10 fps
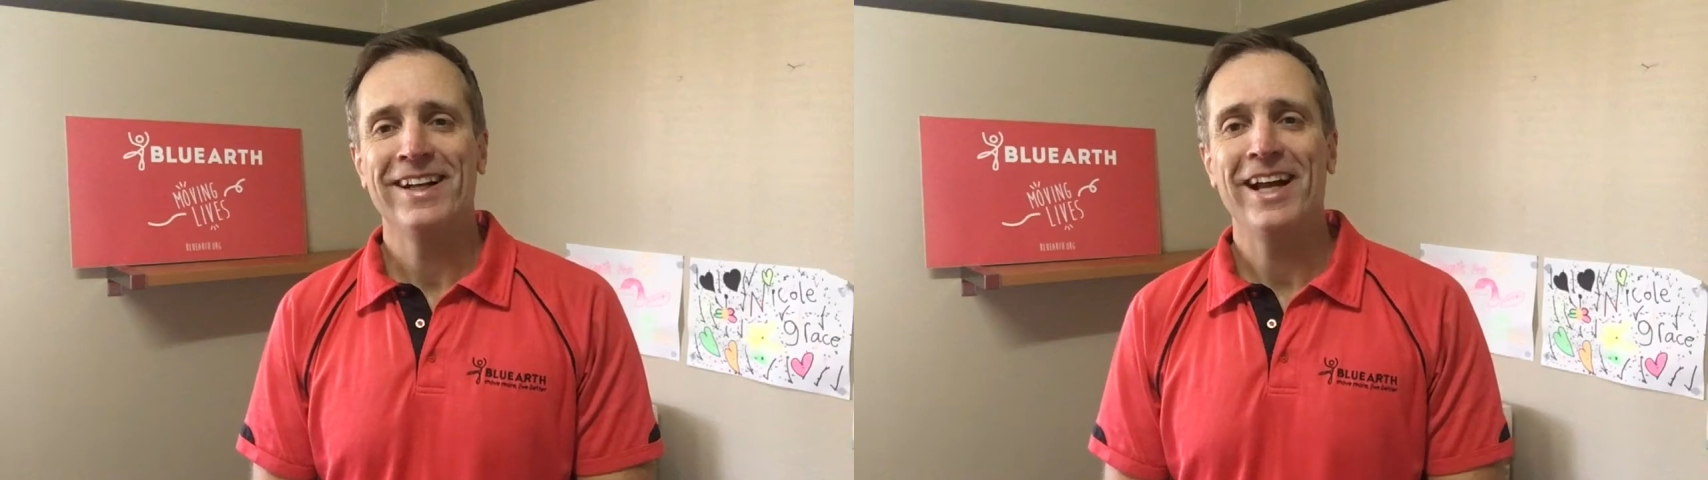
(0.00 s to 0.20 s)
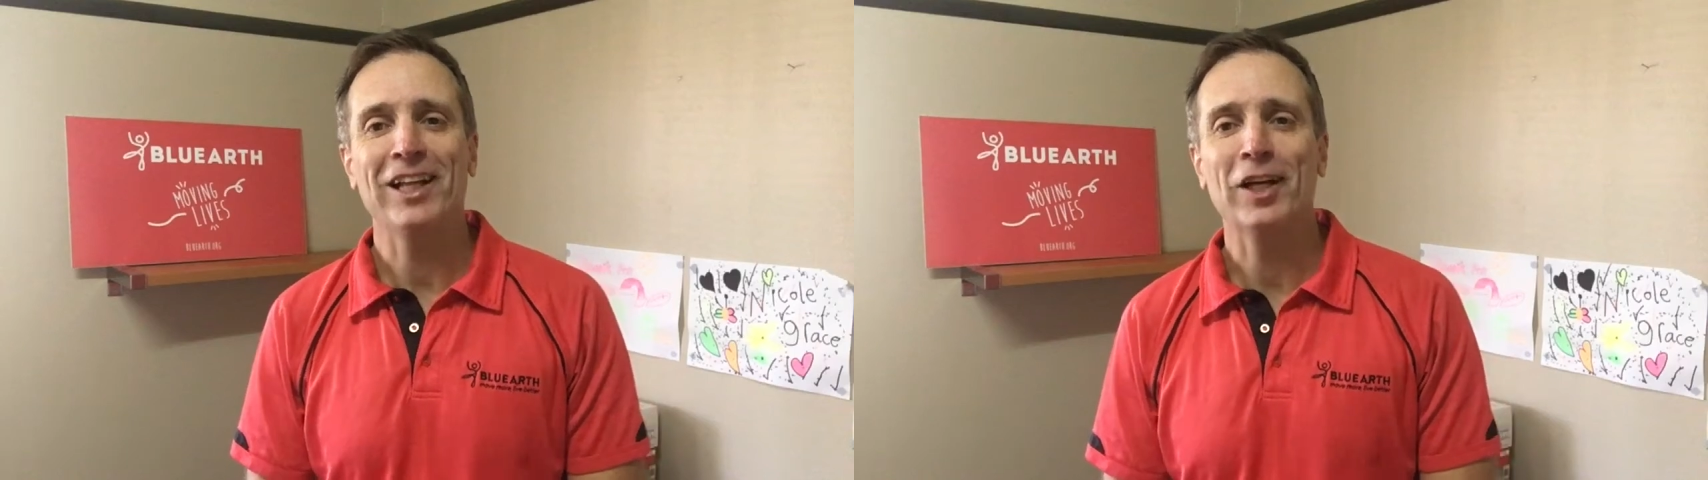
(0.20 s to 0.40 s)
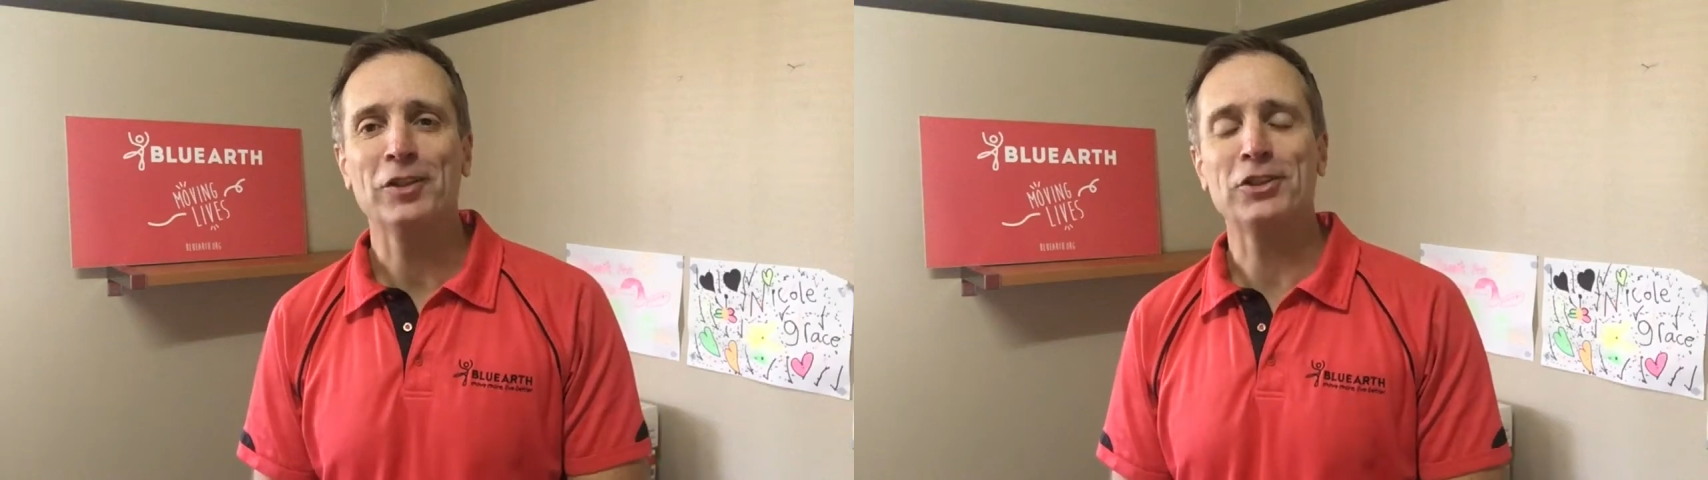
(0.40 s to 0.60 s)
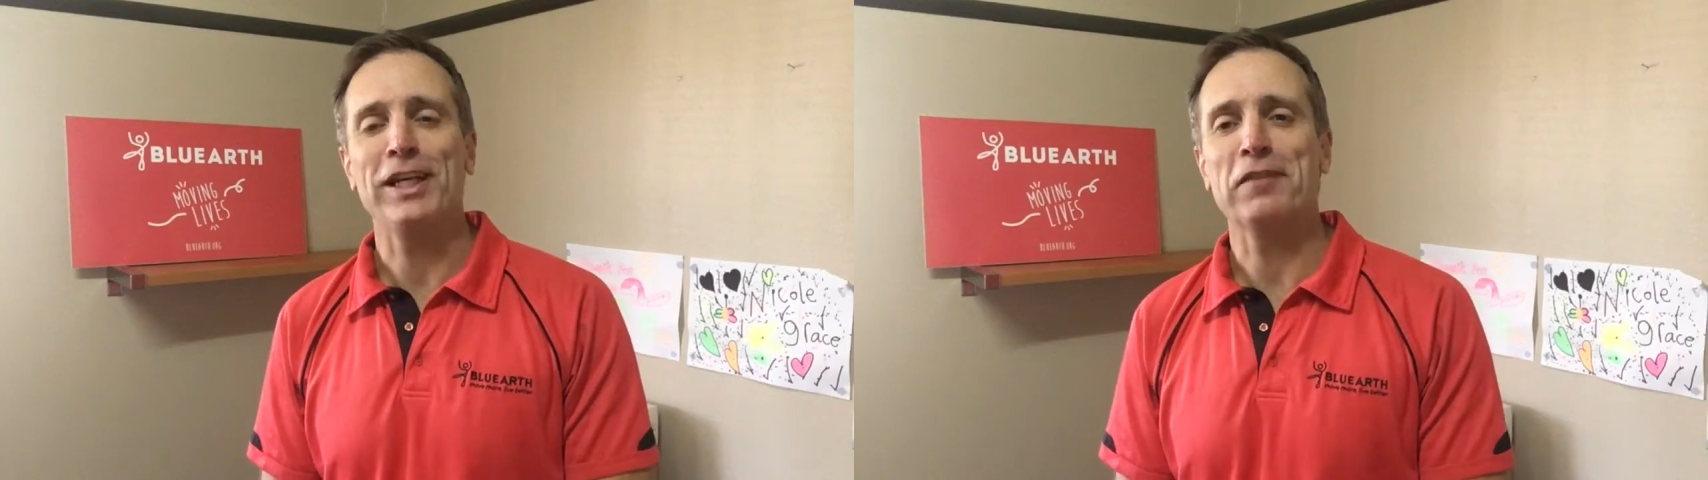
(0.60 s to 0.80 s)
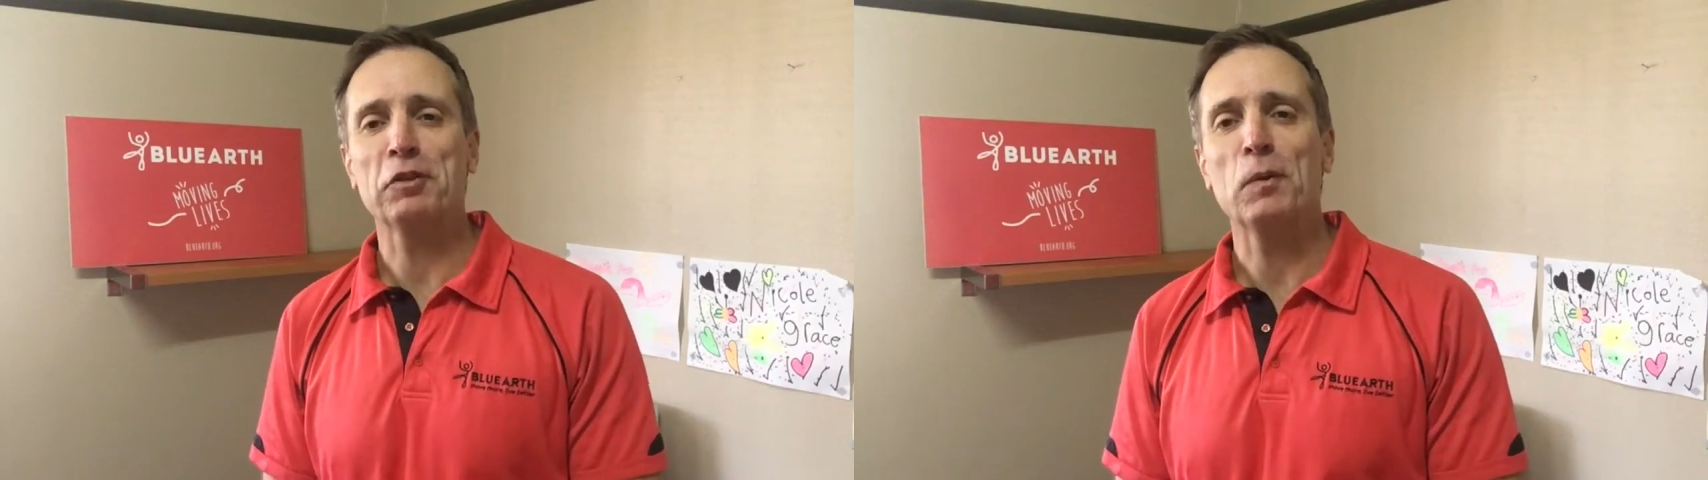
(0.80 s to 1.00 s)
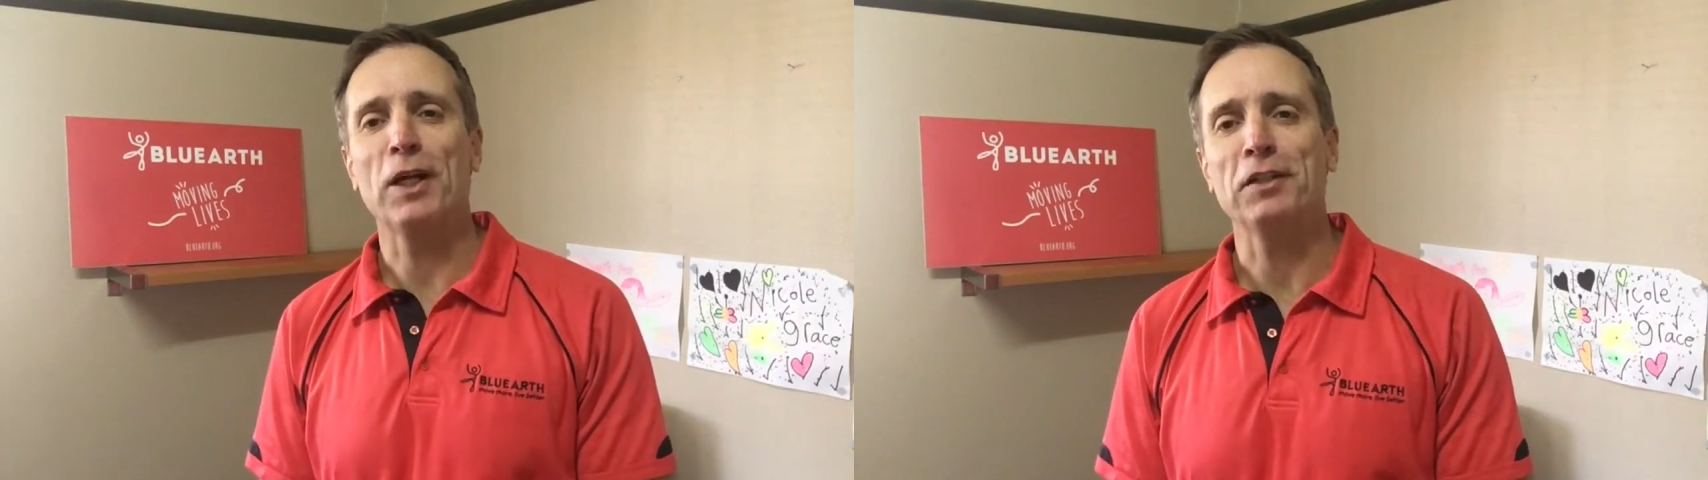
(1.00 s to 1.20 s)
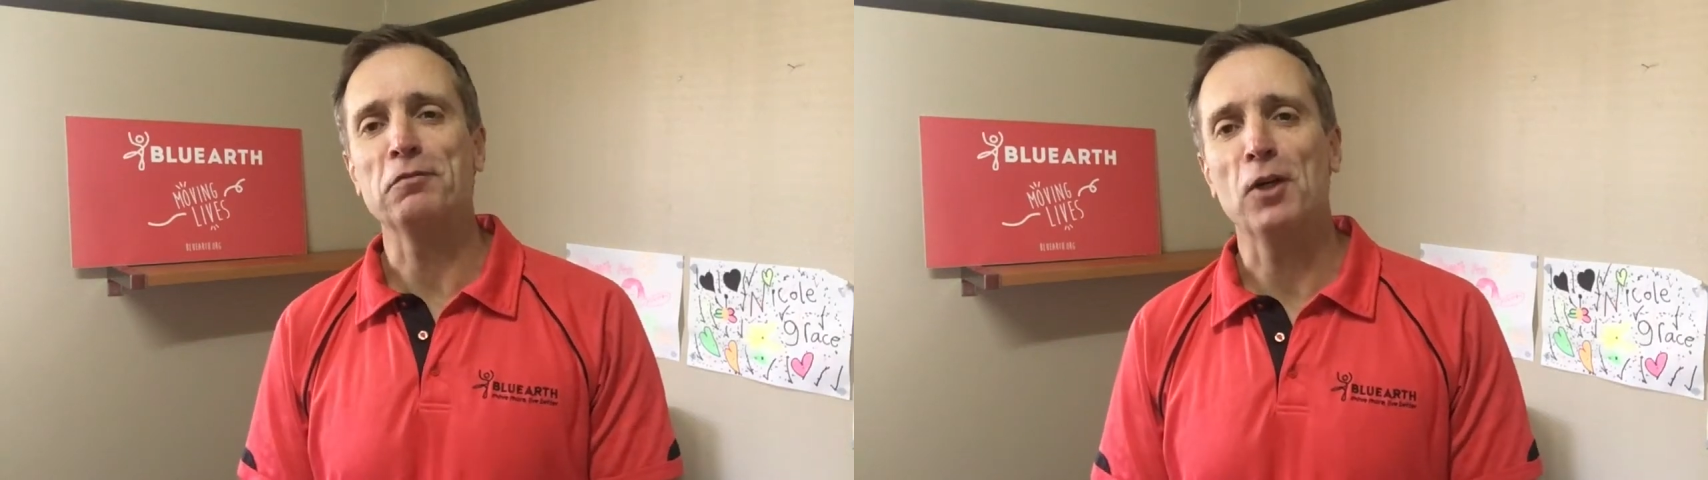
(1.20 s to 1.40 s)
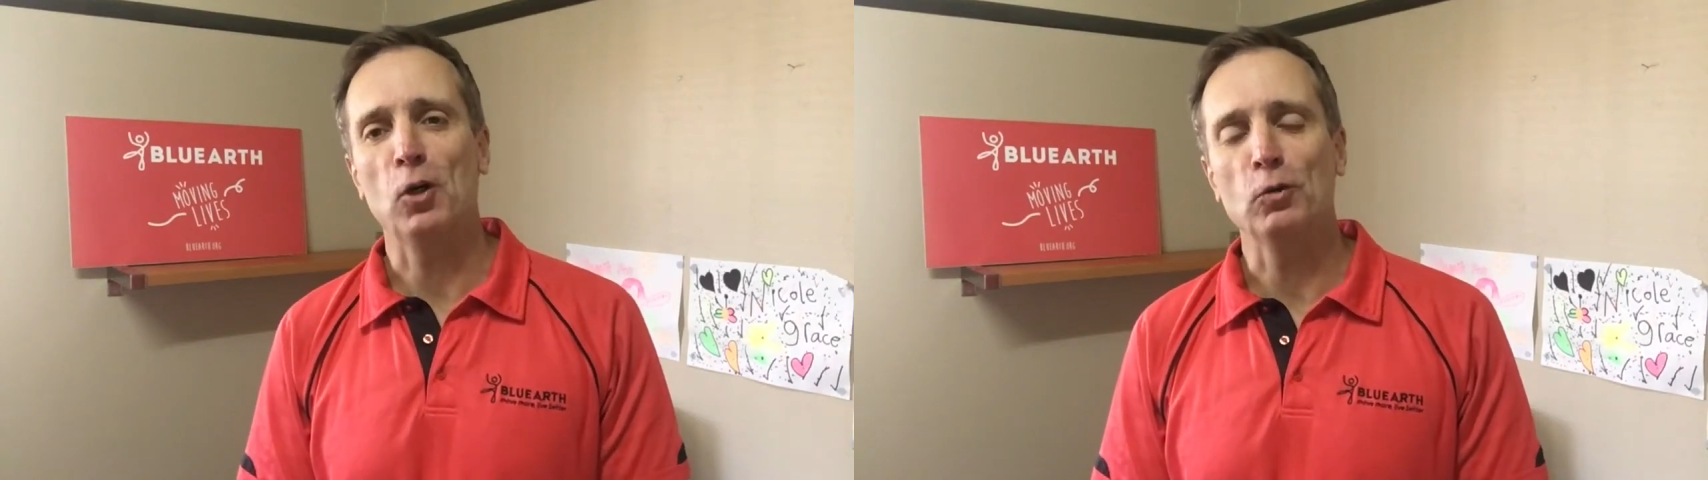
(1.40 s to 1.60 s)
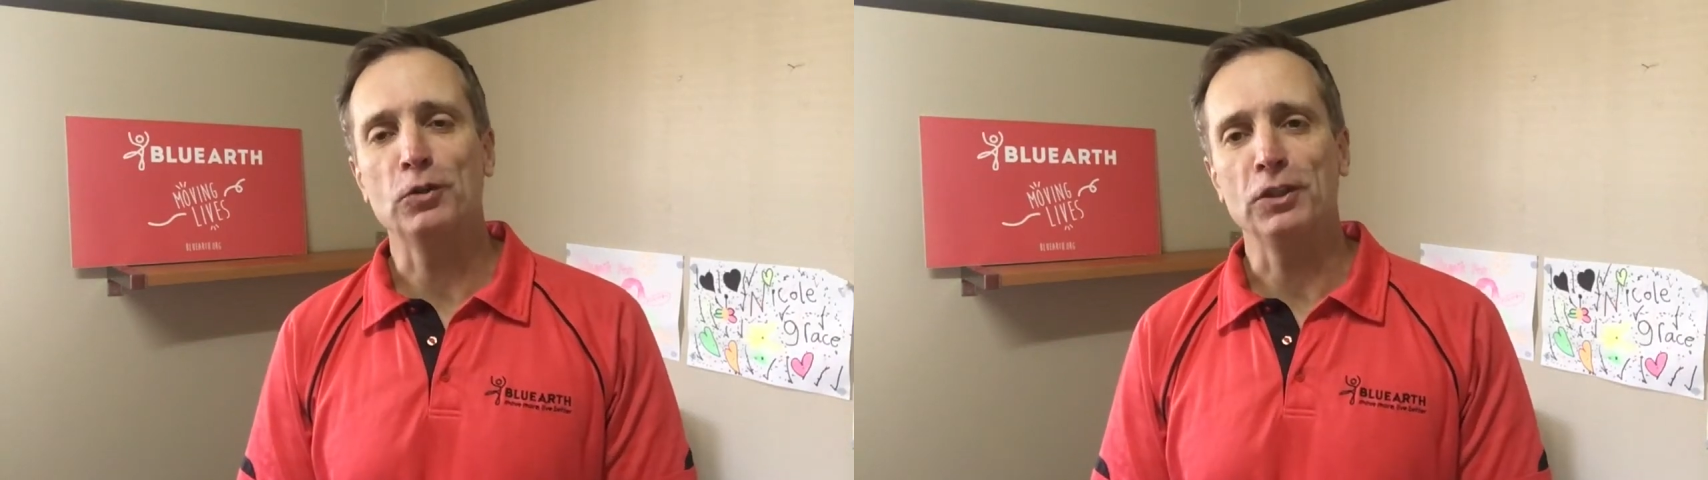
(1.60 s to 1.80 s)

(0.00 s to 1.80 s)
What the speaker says: Hello to everyone involved